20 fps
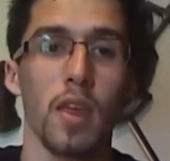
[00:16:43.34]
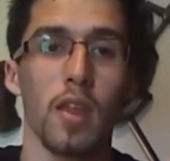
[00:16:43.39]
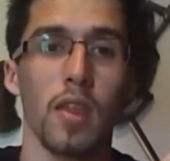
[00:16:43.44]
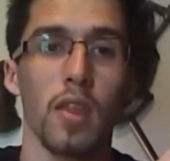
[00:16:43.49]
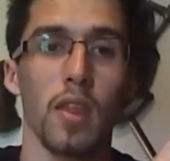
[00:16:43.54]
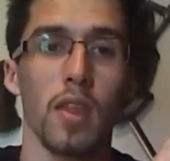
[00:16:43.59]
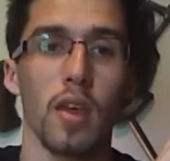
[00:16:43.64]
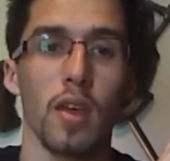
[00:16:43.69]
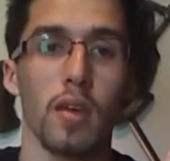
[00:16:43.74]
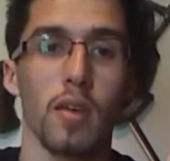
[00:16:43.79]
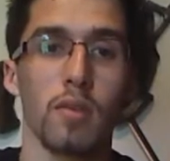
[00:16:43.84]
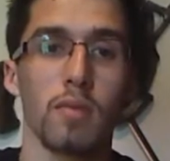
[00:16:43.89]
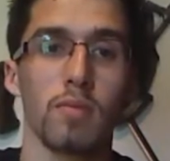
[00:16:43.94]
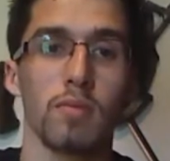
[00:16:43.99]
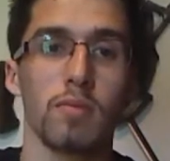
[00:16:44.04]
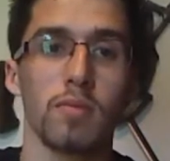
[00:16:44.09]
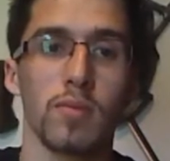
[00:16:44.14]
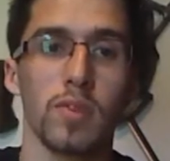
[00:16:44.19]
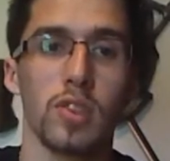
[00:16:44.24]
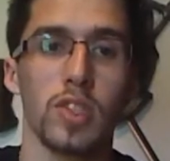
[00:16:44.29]
the
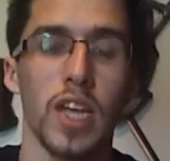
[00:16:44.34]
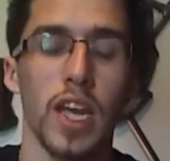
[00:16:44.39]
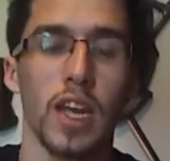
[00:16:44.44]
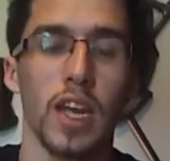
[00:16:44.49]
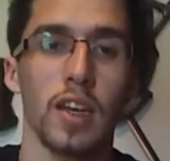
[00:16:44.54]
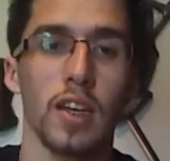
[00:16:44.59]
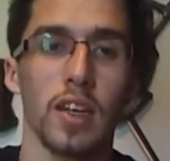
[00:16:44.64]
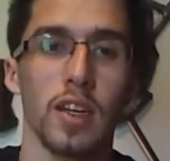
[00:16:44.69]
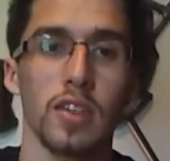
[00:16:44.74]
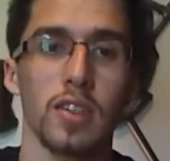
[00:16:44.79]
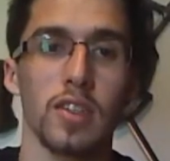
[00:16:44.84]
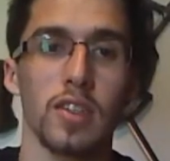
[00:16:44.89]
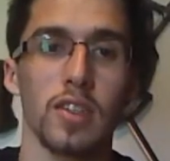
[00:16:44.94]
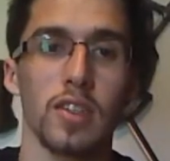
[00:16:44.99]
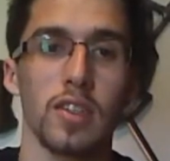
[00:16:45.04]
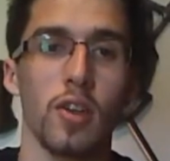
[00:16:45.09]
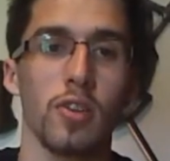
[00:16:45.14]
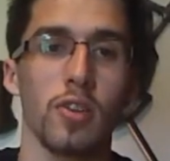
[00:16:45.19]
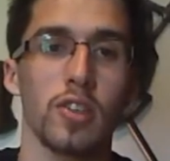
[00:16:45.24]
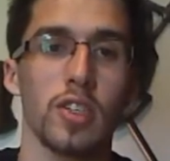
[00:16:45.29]
2nd and
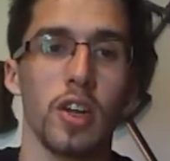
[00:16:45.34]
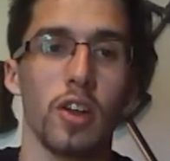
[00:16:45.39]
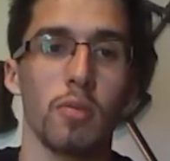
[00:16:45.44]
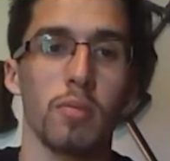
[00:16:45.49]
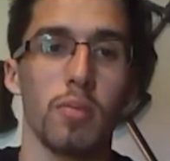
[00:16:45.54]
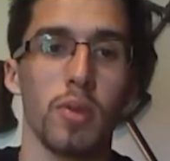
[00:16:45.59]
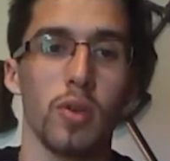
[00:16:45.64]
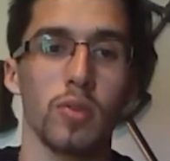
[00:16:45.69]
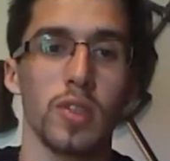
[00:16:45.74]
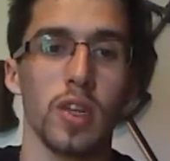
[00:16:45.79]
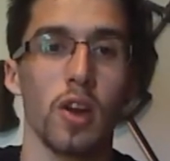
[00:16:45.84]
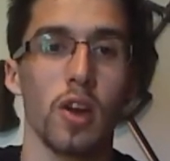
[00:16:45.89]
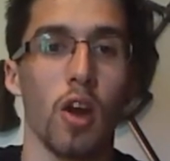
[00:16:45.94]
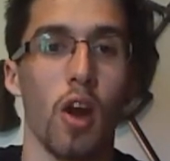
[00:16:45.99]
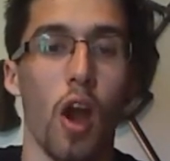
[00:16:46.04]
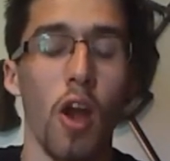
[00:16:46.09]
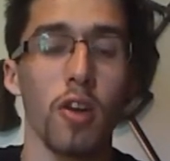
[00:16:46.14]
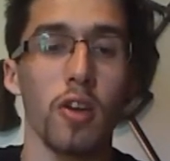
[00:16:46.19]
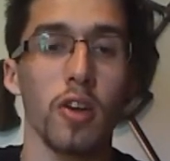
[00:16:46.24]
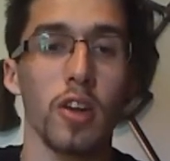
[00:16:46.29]
3rd tier boons that are
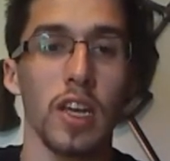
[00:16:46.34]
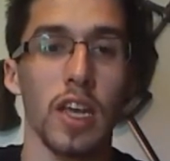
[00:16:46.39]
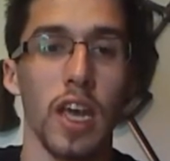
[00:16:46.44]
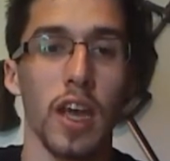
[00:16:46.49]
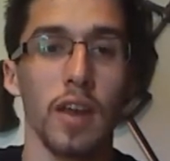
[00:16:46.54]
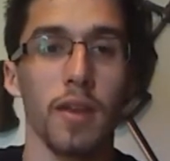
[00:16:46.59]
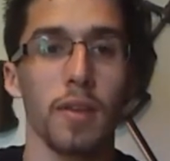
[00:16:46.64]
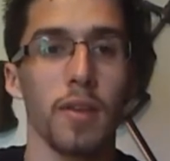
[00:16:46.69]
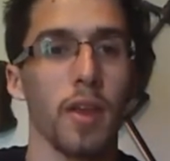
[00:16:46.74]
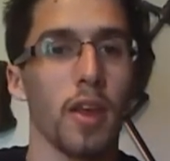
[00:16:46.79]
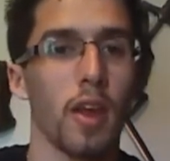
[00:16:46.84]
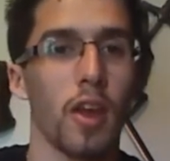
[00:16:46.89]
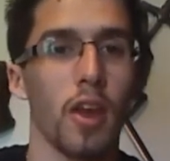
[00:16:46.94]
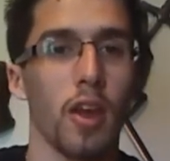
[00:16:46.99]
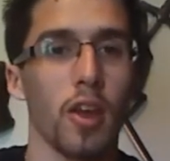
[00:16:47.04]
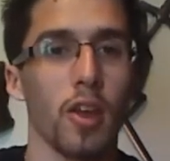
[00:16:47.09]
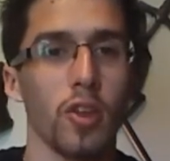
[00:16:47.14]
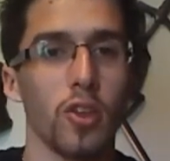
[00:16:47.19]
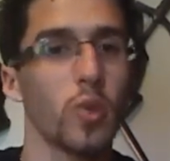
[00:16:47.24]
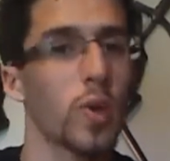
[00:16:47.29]
harder to get,
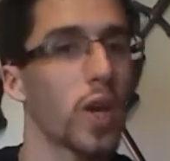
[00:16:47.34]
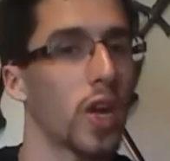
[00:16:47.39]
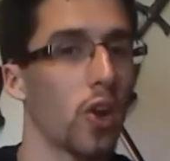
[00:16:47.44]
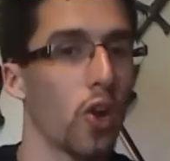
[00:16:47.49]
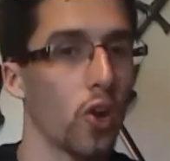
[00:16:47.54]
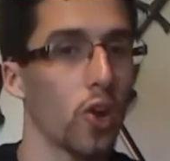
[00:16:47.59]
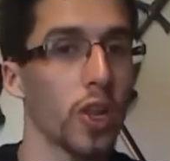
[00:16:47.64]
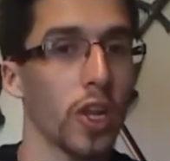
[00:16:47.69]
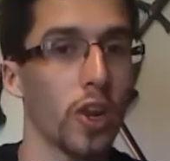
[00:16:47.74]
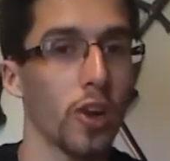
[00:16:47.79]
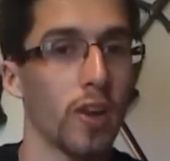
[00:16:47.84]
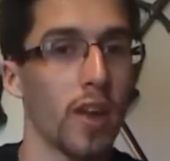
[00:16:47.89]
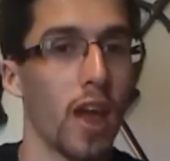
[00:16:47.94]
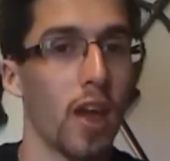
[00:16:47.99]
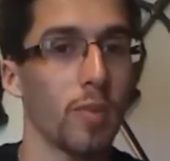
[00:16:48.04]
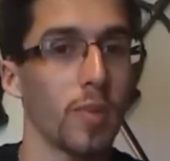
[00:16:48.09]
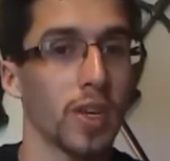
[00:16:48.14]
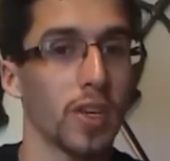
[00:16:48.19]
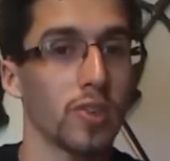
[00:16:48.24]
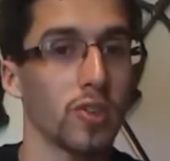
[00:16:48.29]
you get earlier now
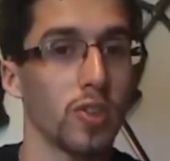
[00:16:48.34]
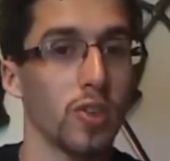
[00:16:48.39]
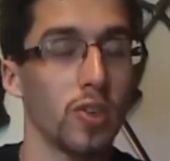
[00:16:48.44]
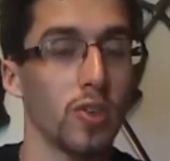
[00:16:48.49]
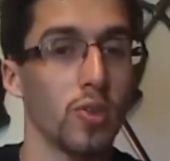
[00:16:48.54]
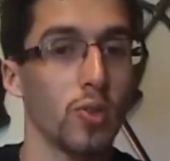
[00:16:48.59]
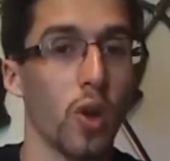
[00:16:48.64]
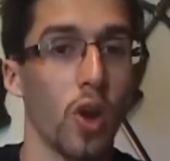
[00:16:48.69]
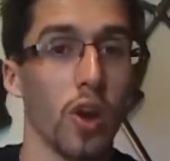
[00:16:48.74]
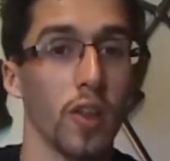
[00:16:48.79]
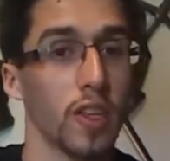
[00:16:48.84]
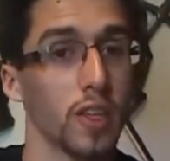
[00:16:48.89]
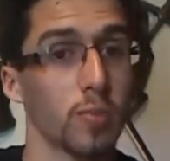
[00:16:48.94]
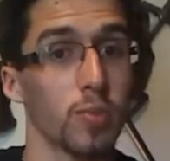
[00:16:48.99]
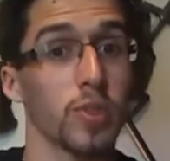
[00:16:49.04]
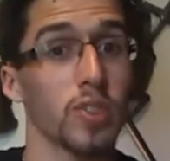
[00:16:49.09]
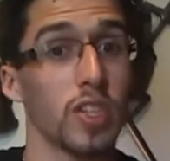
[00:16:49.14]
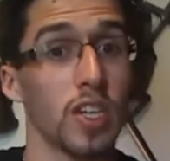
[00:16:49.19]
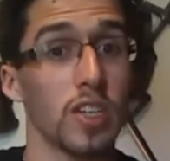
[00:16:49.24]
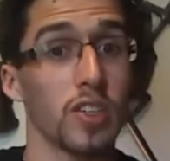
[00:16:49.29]
because you are this
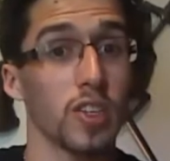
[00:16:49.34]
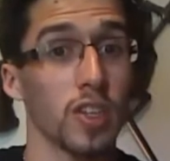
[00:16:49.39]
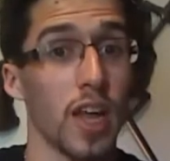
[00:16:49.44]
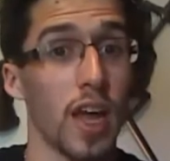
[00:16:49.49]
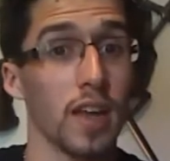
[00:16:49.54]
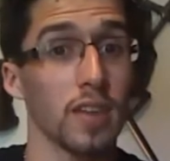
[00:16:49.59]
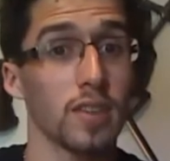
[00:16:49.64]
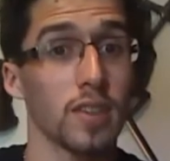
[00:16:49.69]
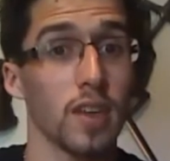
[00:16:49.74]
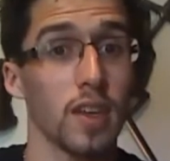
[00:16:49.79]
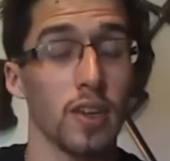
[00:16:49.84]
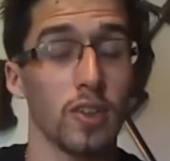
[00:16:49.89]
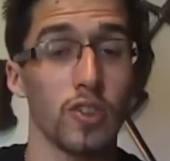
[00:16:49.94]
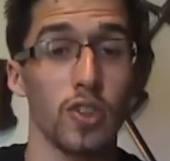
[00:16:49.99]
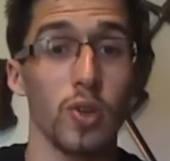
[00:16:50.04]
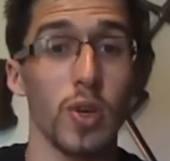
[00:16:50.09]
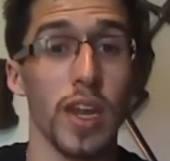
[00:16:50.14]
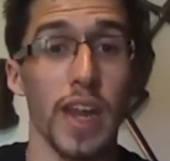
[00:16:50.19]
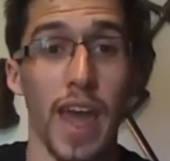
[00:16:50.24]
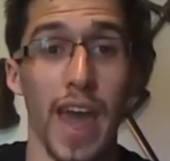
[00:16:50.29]
prestige class. So
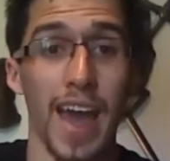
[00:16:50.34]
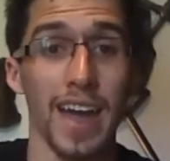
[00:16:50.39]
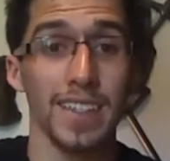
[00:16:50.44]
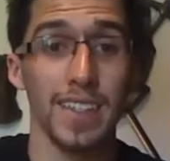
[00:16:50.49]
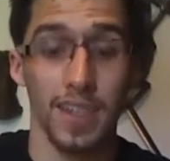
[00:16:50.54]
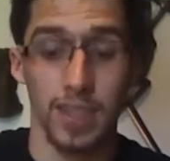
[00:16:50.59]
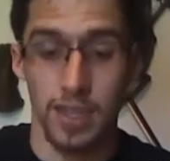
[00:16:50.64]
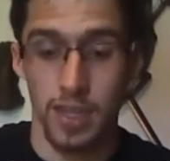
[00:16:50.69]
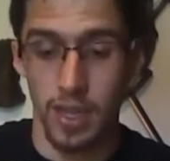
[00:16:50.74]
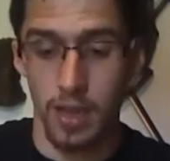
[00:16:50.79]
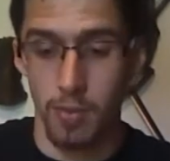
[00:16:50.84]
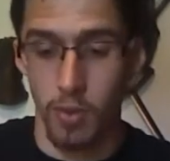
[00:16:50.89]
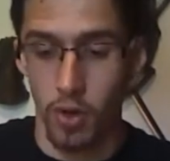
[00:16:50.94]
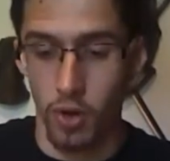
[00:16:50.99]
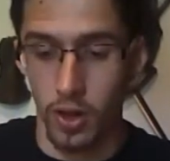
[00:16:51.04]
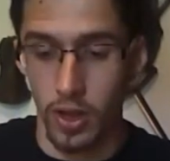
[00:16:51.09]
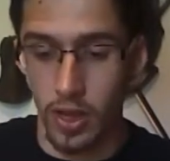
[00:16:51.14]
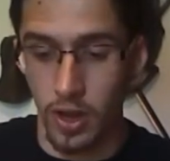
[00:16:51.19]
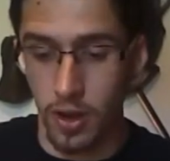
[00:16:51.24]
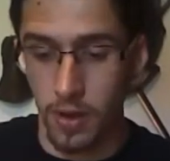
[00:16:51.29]
you get access to them
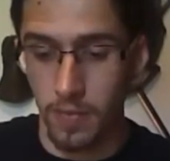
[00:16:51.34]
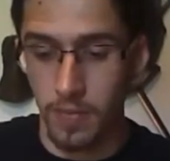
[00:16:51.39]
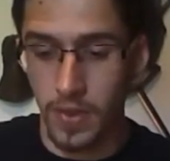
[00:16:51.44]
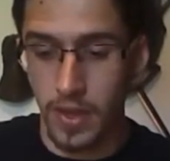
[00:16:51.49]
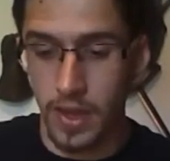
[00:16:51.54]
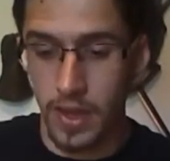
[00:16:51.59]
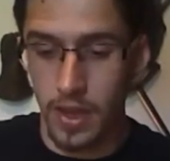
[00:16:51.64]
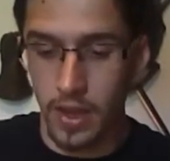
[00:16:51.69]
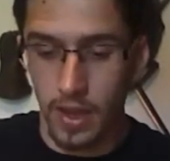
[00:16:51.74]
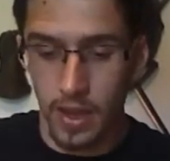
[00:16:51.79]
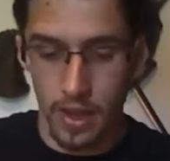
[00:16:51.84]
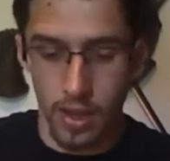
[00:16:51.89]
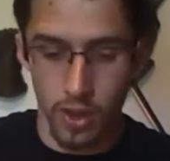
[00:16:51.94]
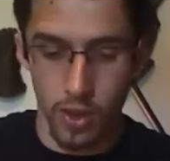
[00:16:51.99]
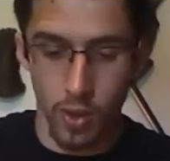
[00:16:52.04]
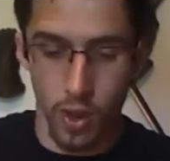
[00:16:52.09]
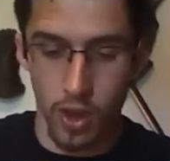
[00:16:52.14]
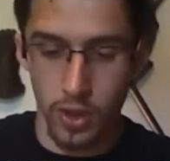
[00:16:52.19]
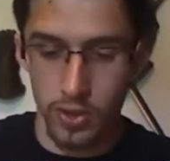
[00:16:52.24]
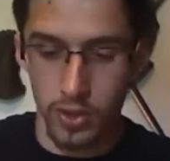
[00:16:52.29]
earlier.
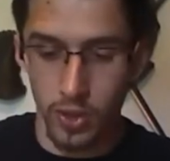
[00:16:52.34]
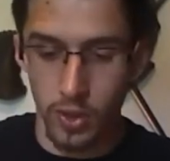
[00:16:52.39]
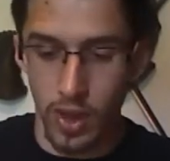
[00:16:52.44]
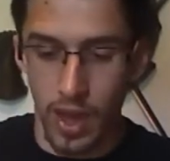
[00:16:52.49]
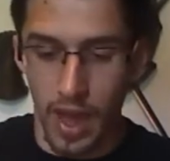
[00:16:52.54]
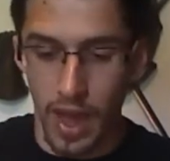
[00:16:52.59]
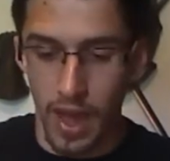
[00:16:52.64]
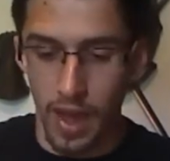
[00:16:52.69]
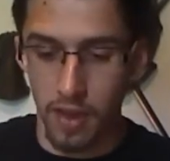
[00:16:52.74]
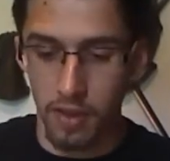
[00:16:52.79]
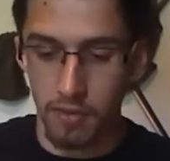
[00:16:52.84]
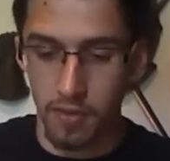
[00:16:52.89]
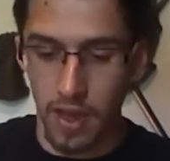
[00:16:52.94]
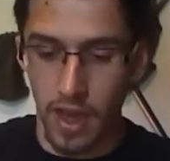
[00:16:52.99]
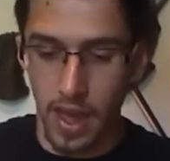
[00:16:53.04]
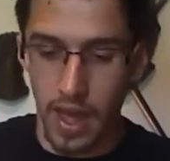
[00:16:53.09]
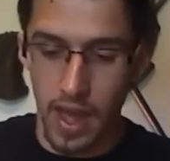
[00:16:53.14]
You also have